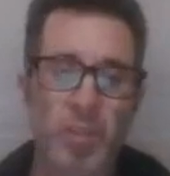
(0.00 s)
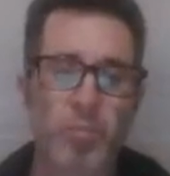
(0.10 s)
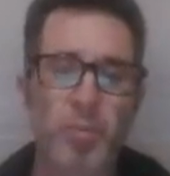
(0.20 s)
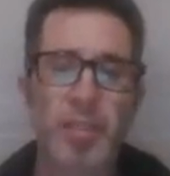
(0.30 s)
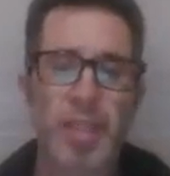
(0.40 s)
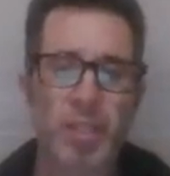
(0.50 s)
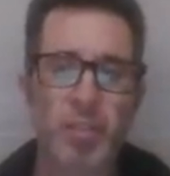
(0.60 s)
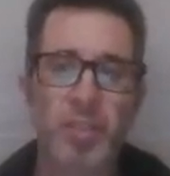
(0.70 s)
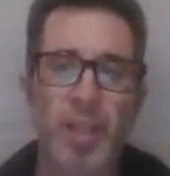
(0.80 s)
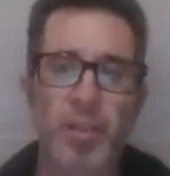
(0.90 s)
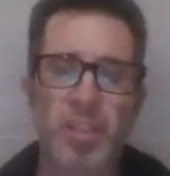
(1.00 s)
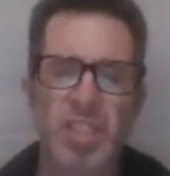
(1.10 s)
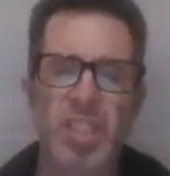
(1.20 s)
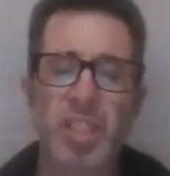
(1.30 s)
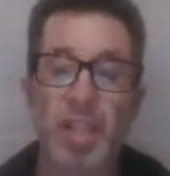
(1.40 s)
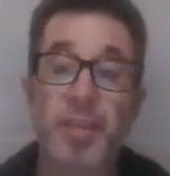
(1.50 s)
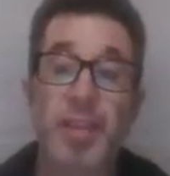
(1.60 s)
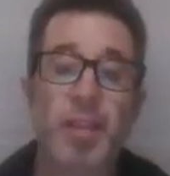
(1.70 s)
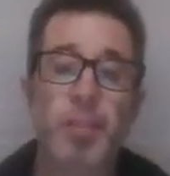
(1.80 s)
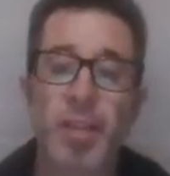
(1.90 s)
They can guarantee and
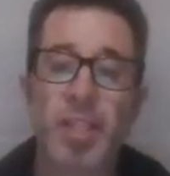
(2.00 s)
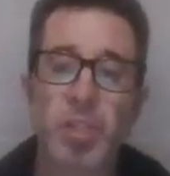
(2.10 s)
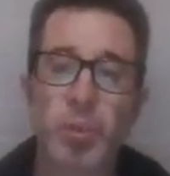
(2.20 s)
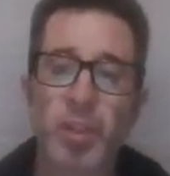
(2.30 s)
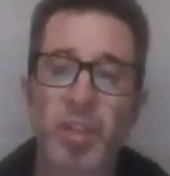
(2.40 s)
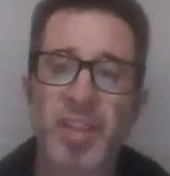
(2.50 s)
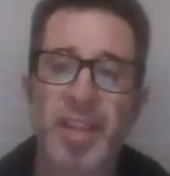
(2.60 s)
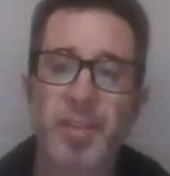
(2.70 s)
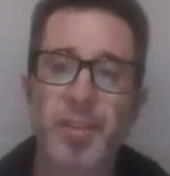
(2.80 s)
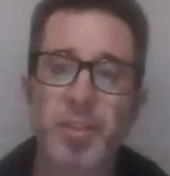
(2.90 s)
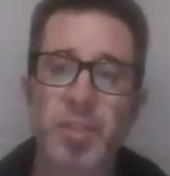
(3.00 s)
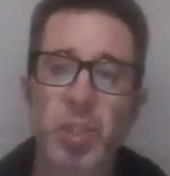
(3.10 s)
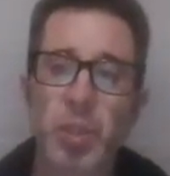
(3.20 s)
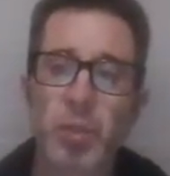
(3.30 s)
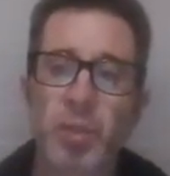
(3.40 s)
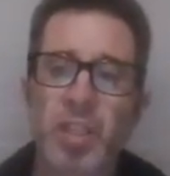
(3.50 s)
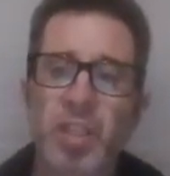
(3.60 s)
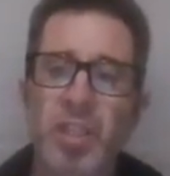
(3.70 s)
they can make sure that there's no